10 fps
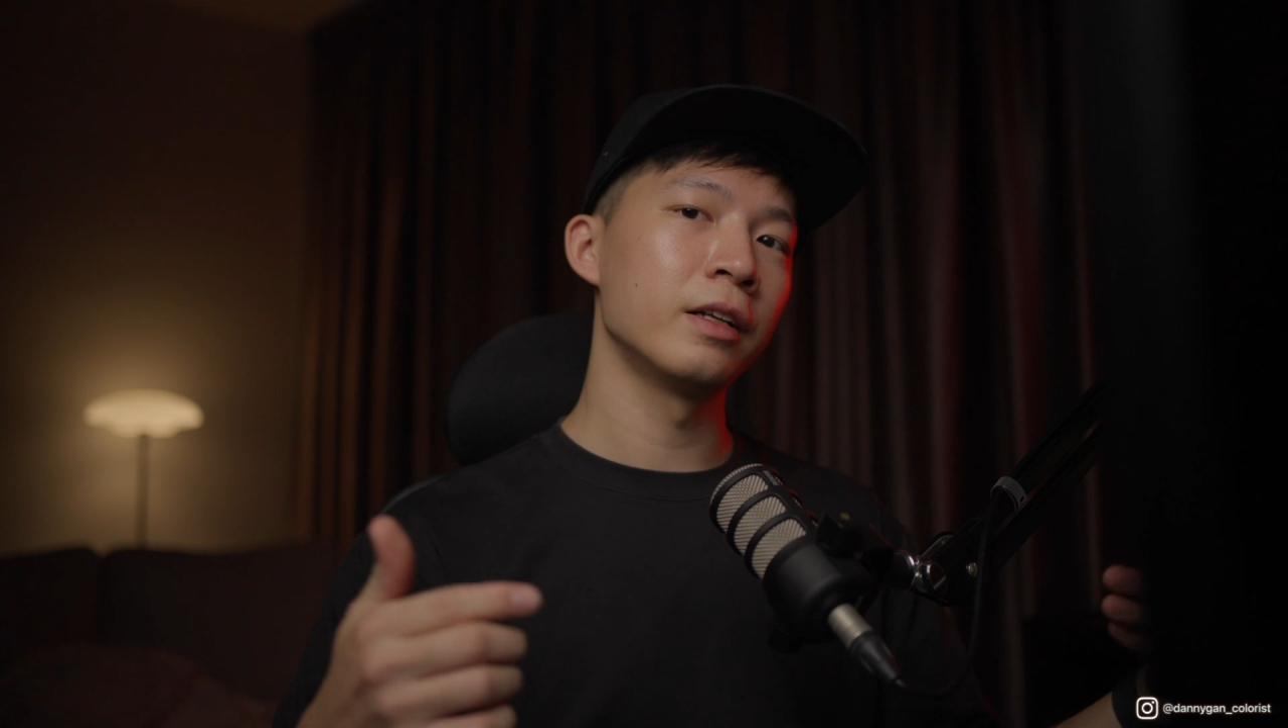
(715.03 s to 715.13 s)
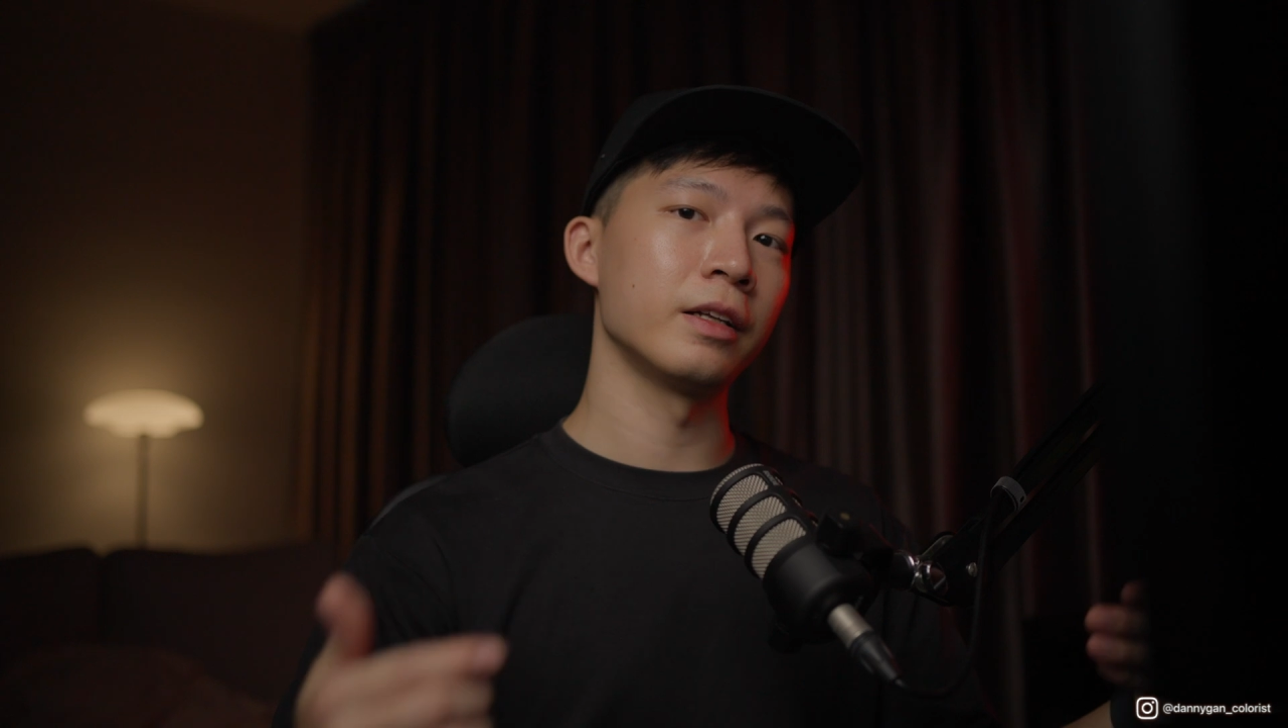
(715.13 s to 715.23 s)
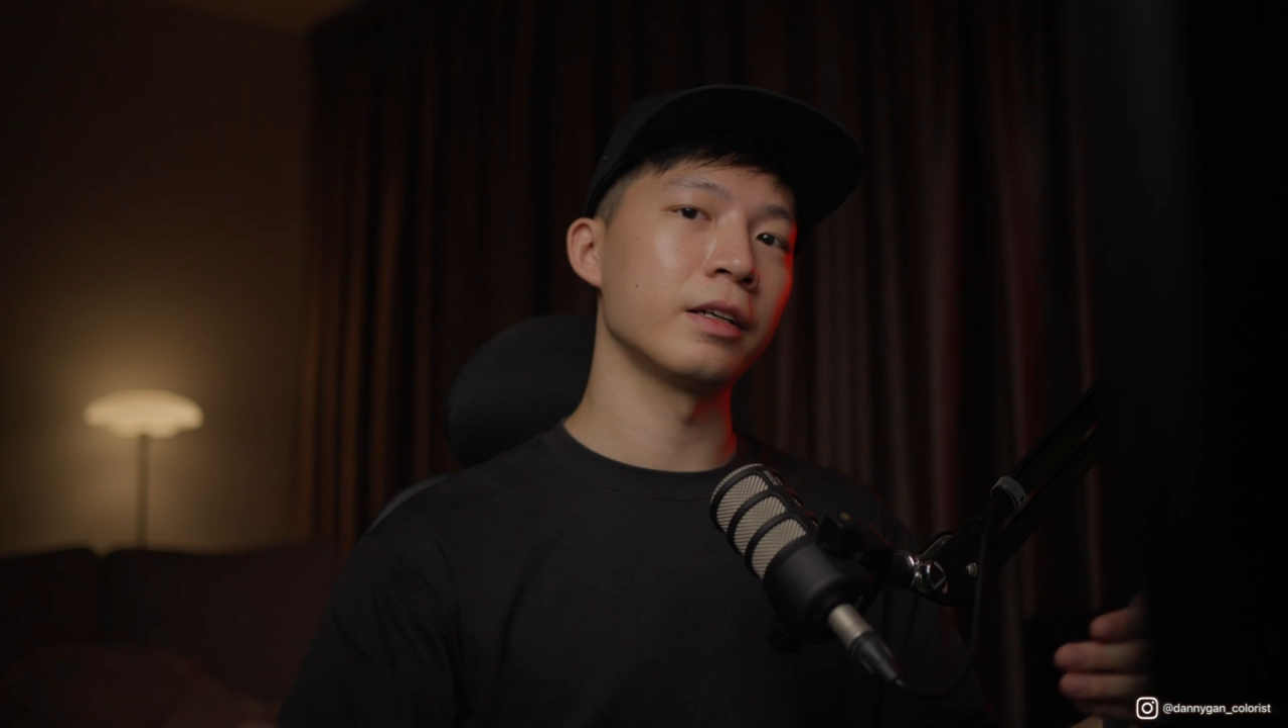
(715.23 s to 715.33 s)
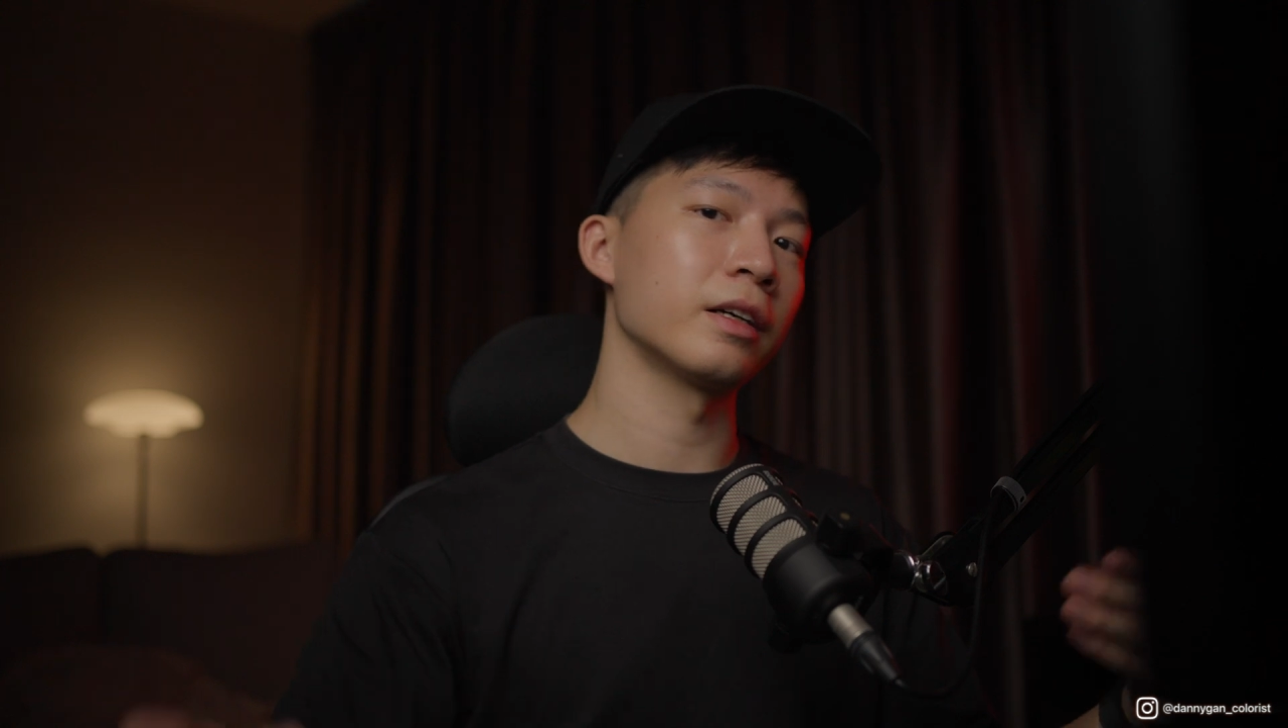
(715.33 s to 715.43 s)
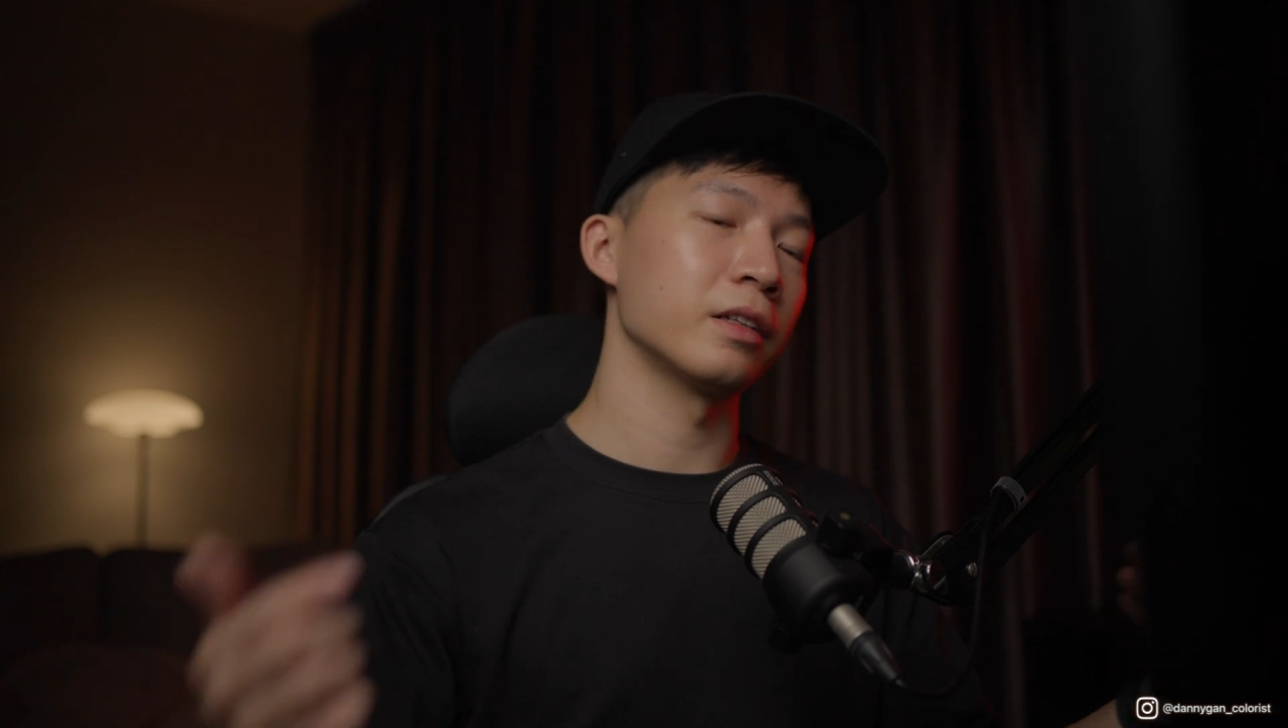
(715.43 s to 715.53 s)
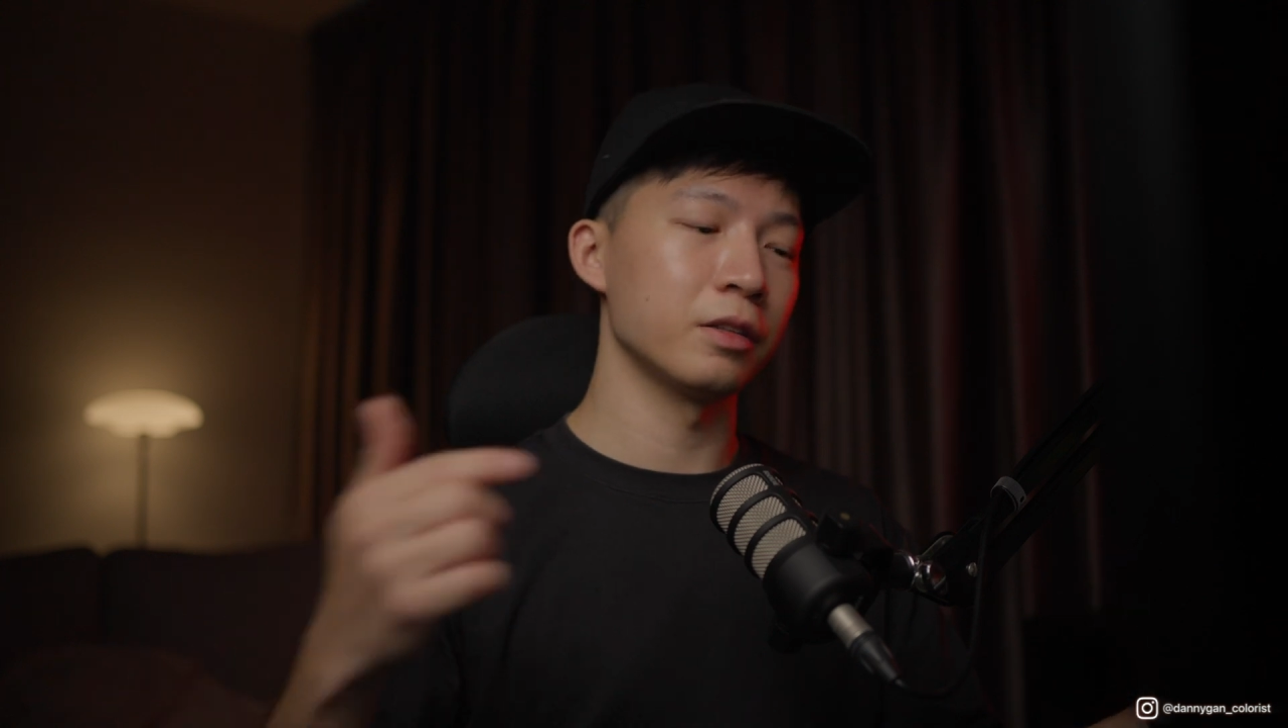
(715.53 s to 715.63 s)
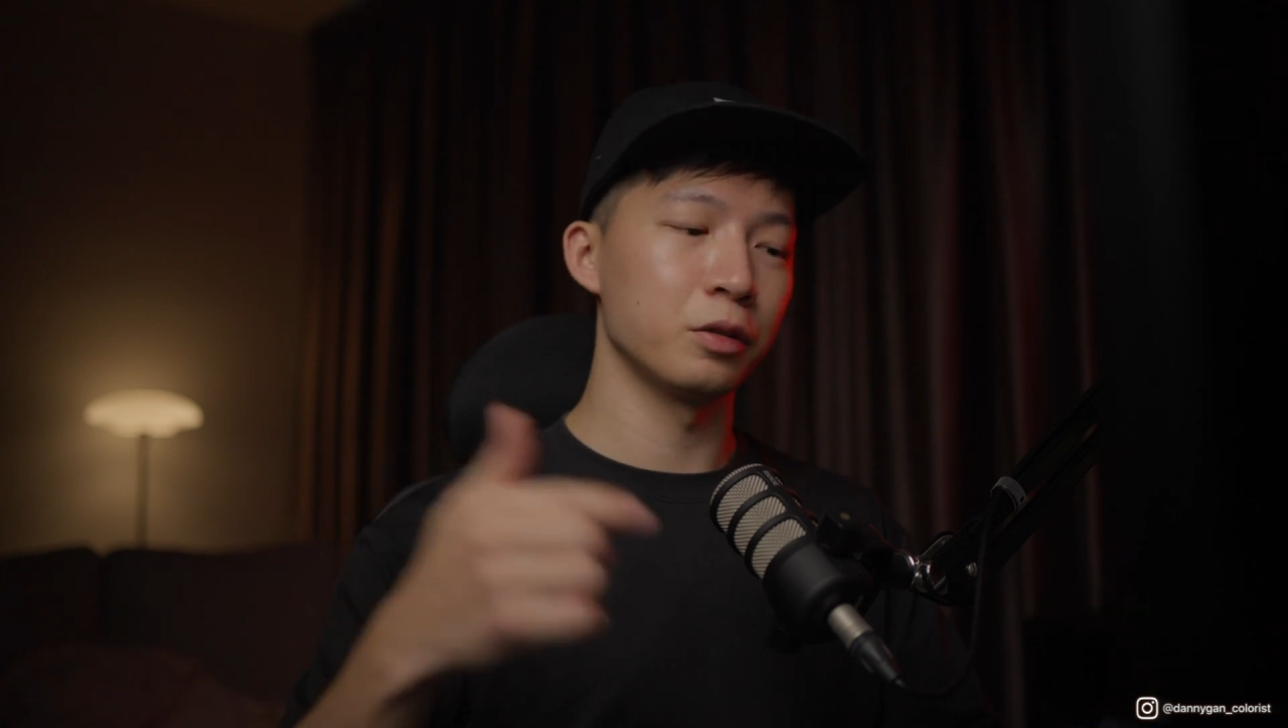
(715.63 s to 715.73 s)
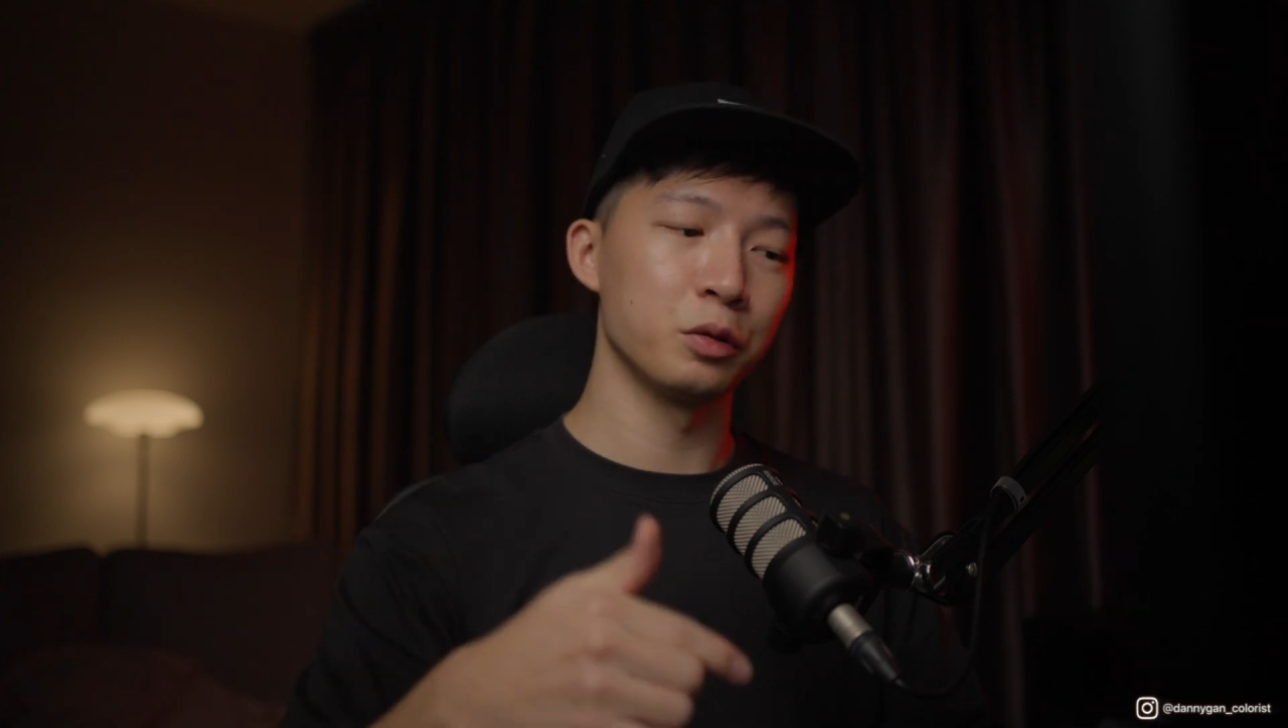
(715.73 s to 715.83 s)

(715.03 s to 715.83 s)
they can't